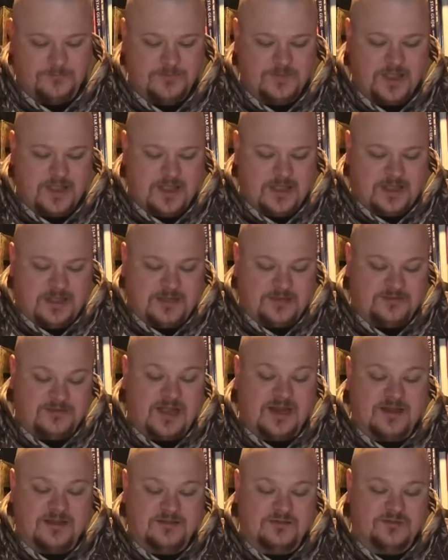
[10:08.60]
He's not as
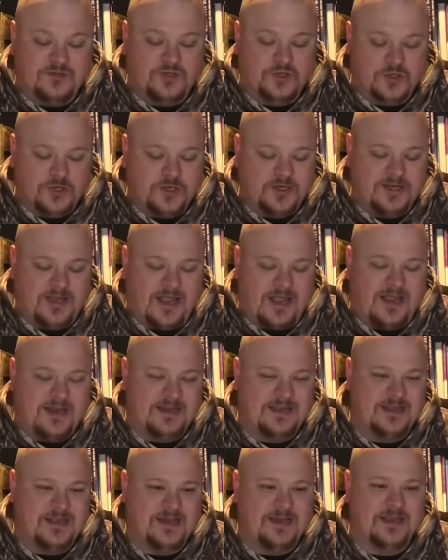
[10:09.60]
good at
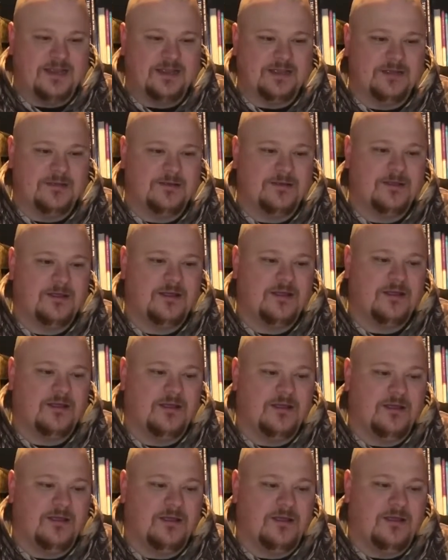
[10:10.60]
getting
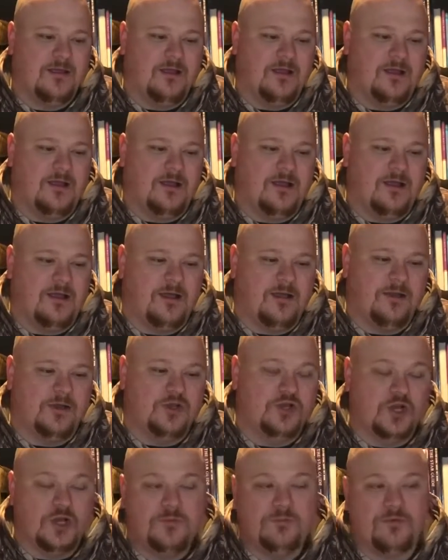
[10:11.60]
good
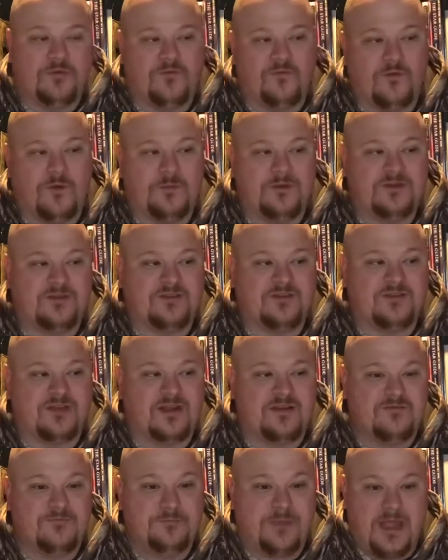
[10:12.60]
performances out of
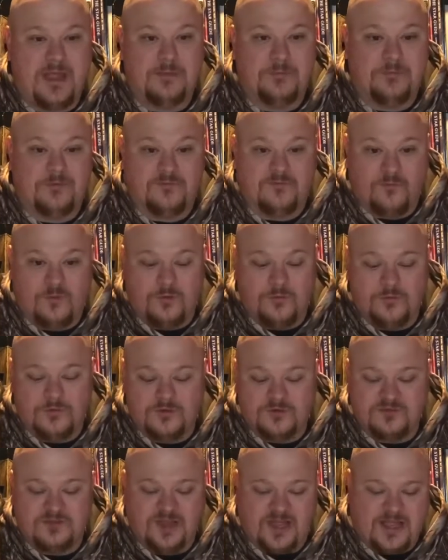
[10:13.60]
bad performers
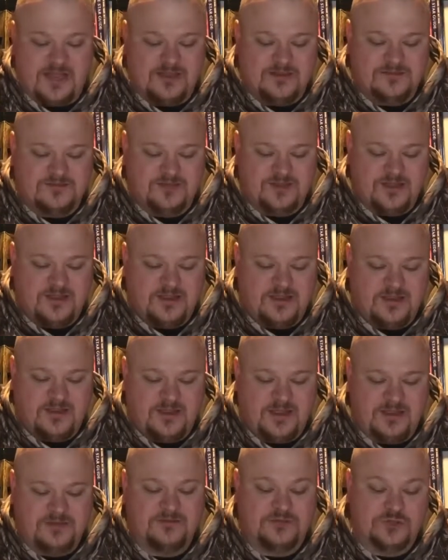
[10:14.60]
as a
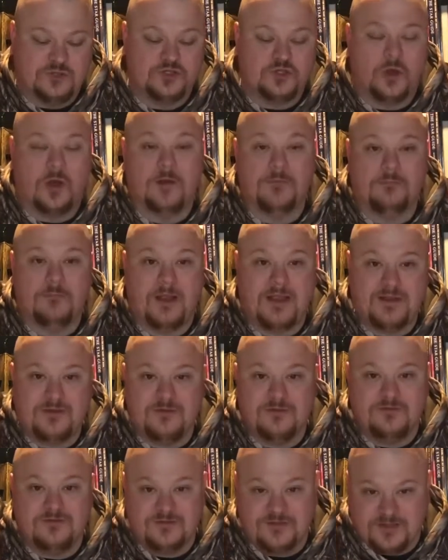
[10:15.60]
Shawn Michaels
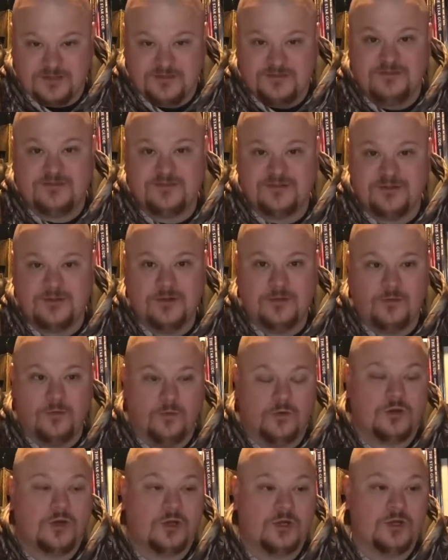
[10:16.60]
is, or
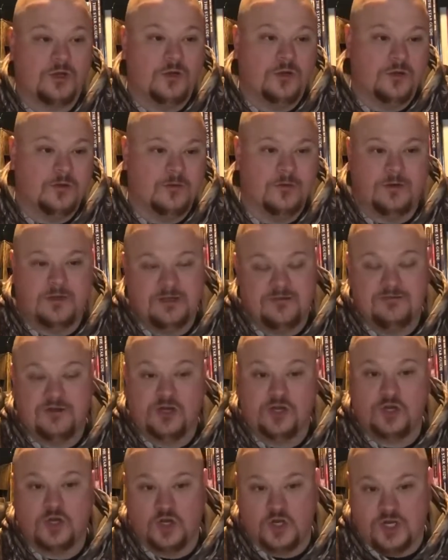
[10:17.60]
even a
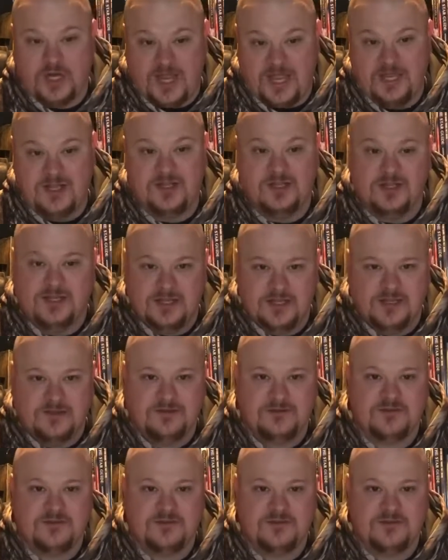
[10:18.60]
Kurt Angle is.